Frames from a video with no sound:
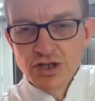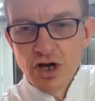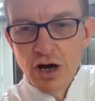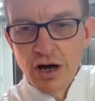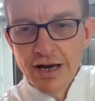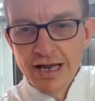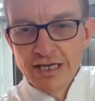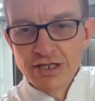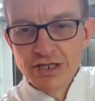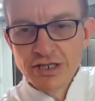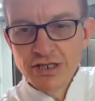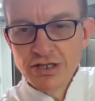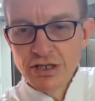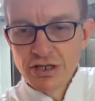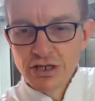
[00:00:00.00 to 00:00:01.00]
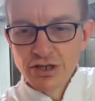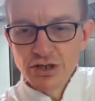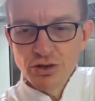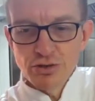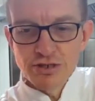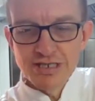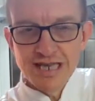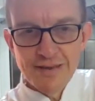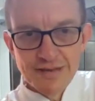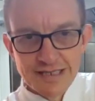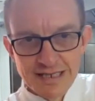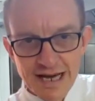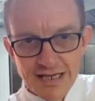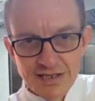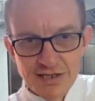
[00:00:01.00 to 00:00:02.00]
charred edges. So your stem
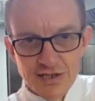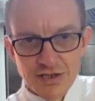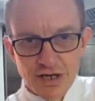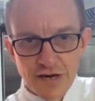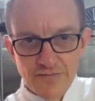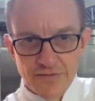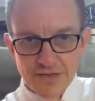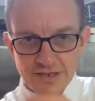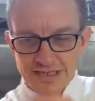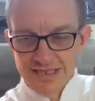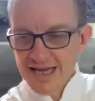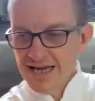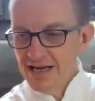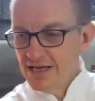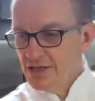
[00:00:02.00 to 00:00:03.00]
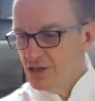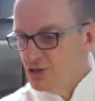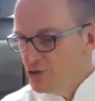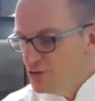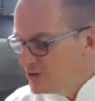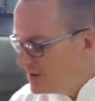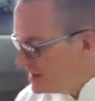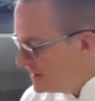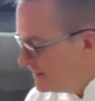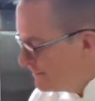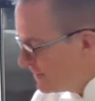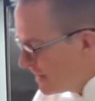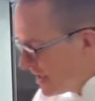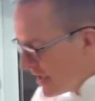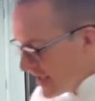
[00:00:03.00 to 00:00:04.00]
is nice and soft, succulent, juicy,
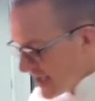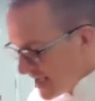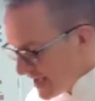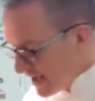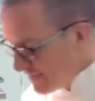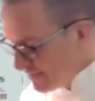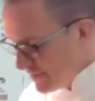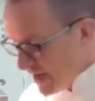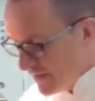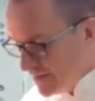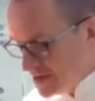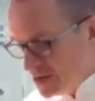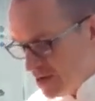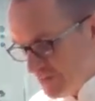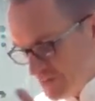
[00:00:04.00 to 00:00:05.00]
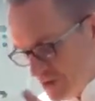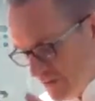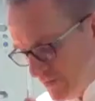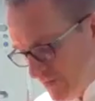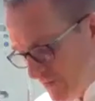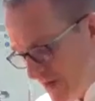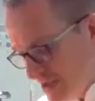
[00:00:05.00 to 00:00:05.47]
and the top sort of